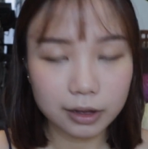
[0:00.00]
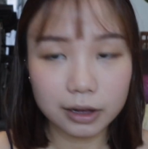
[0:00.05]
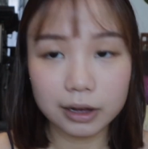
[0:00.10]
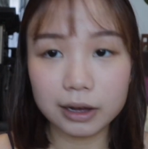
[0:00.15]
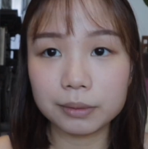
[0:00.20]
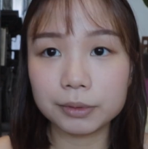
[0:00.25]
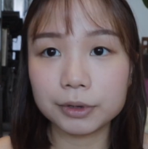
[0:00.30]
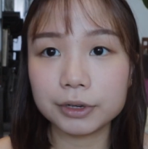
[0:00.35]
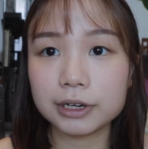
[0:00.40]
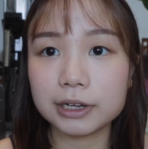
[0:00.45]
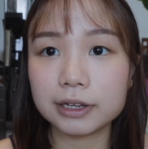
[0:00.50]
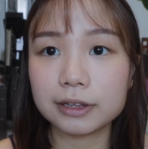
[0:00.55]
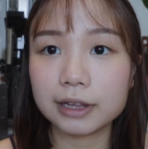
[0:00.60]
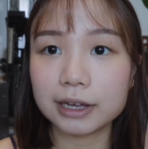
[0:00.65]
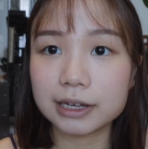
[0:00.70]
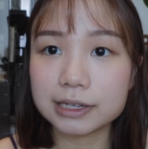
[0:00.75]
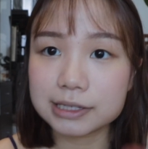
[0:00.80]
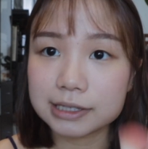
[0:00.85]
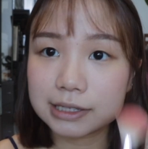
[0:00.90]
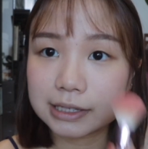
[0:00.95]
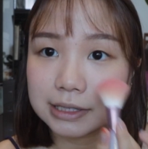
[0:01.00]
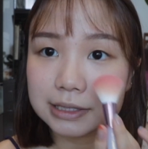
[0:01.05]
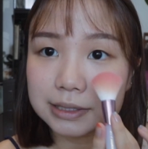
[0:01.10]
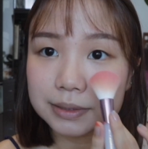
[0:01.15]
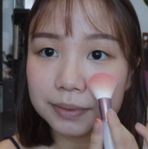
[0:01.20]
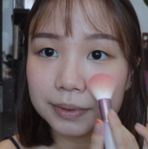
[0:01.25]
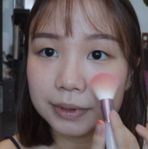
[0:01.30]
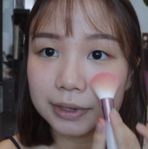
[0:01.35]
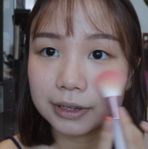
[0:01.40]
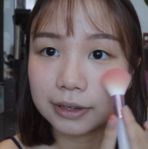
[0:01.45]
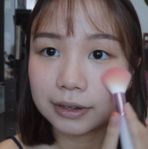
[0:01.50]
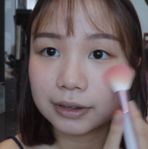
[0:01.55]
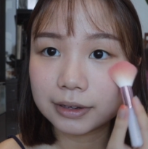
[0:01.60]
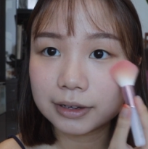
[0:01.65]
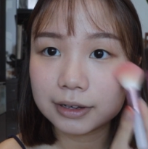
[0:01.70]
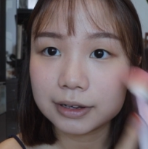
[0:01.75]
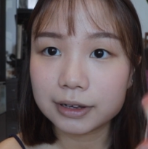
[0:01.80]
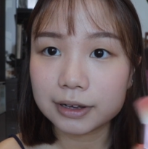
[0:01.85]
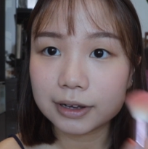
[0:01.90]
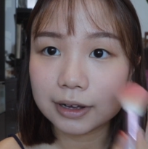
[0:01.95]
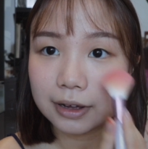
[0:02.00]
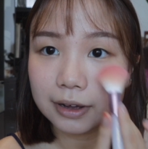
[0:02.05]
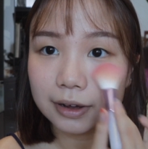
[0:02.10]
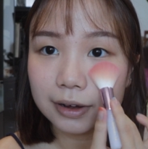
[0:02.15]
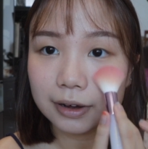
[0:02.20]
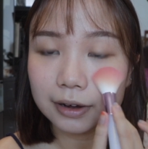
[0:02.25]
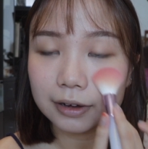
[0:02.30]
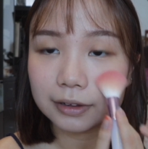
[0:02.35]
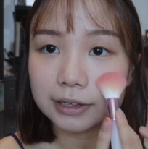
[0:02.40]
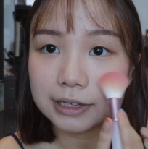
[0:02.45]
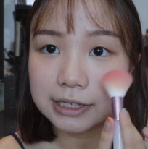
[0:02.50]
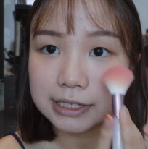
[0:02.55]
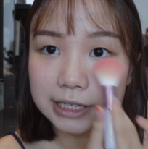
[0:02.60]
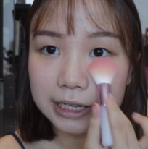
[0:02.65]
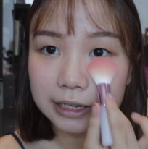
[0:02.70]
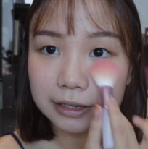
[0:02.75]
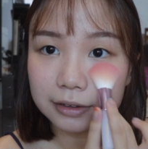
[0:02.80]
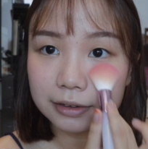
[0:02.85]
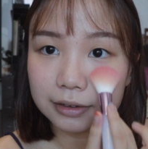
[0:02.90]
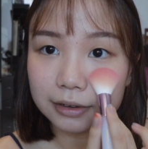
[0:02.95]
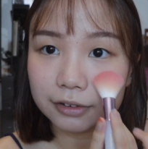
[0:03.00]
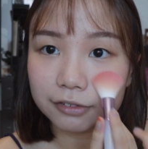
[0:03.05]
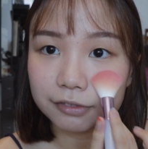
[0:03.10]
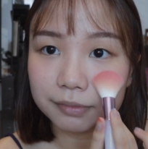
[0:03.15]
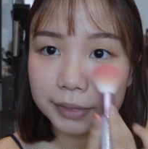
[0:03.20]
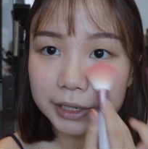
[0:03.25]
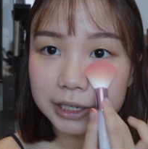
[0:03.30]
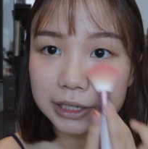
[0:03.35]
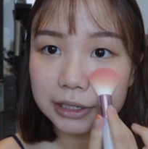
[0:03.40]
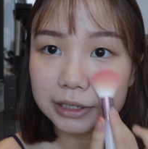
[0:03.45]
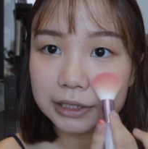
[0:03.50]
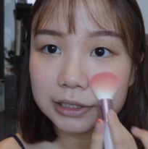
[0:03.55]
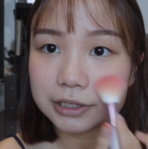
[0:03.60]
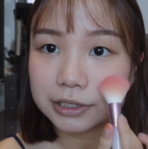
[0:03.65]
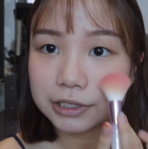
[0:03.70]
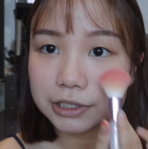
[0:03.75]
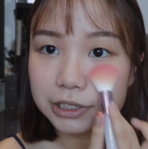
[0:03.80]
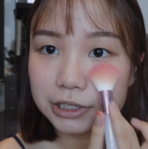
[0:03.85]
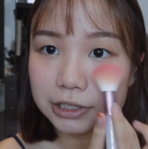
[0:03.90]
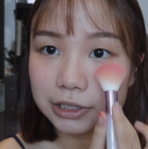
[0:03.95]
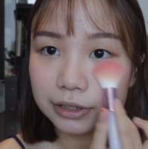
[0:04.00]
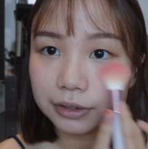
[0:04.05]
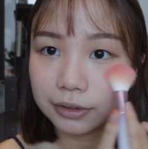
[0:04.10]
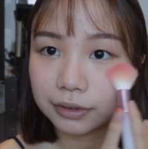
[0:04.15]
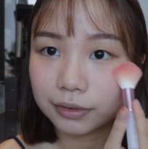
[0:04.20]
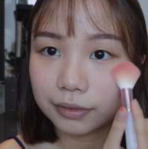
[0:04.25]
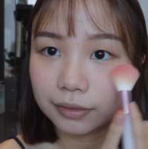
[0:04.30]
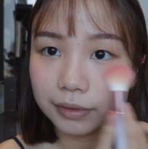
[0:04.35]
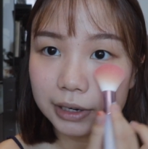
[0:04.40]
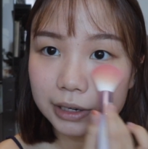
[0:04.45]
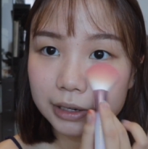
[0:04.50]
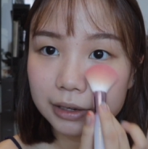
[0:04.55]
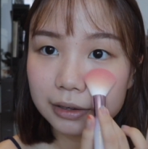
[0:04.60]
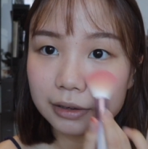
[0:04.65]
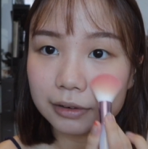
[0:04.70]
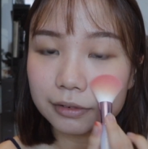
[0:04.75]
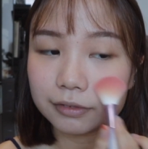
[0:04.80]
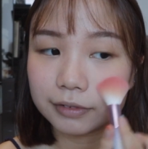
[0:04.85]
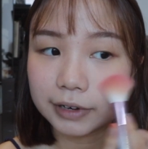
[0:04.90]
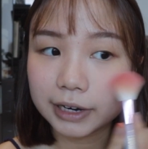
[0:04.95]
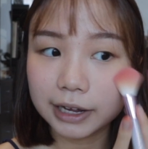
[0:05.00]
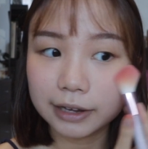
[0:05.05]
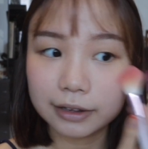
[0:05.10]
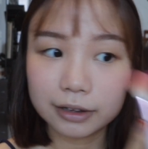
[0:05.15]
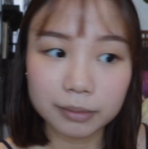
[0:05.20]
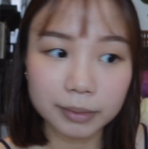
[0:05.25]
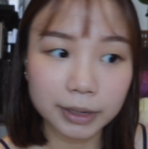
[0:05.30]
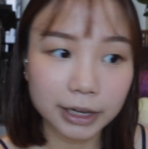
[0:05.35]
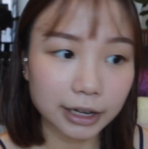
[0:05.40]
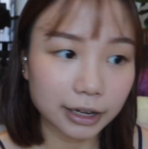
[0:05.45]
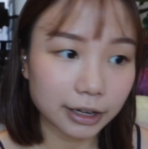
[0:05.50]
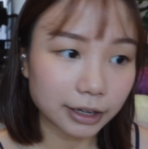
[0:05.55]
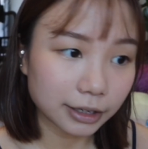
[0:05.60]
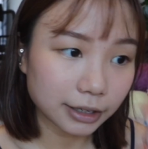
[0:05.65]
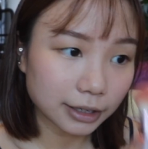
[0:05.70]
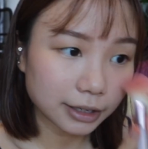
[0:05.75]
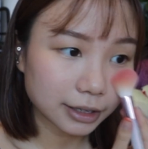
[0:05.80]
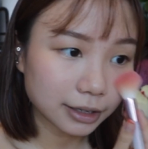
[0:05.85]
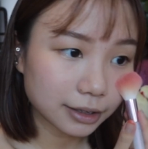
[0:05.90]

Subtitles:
I'm gonna dust this one on the center of my cheek, right here, right under my eye.